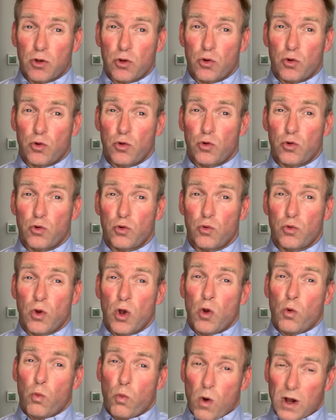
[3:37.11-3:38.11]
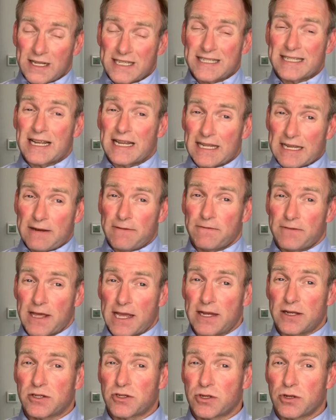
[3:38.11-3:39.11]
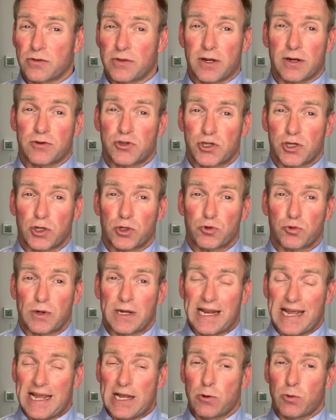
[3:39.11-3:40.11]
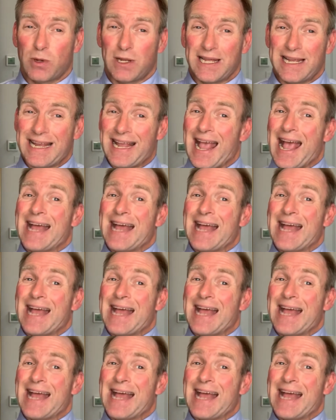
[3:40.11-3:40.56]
who wants to leave things to their children equally,